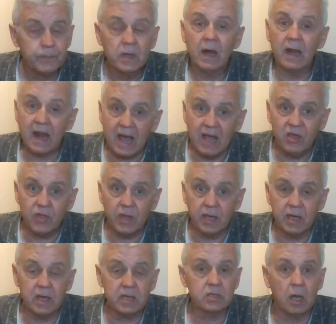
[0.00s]
And I
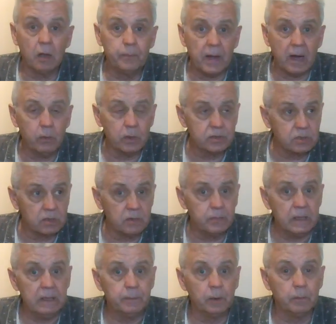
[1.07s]
think it's all power to the
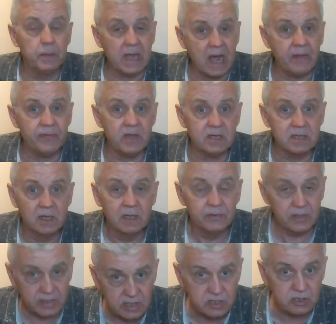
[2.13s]
people behind this, the
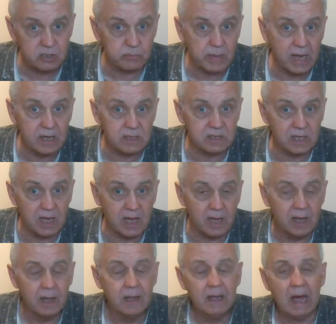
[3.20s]
decision makers here.
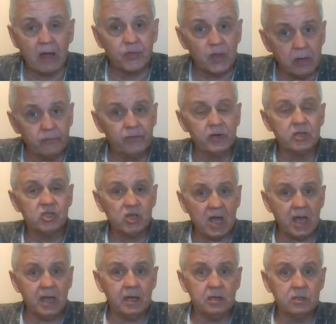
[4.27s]
I think for a
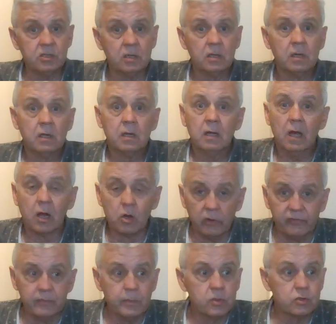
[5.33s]
change, a
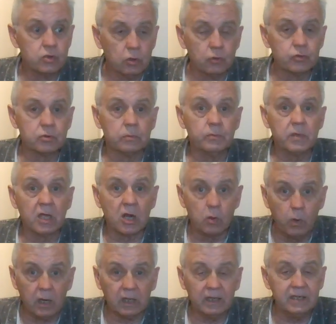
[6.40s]
government's done something
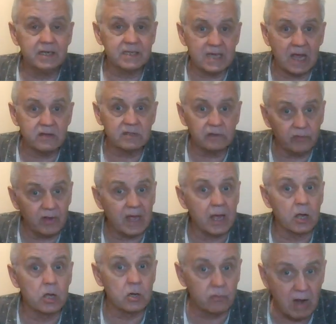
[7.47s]
quickly, decisively
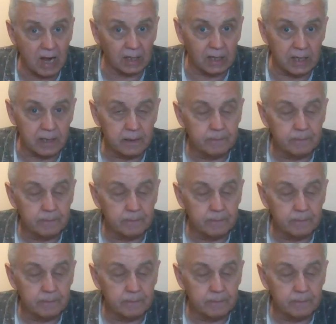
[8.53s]
and correctly.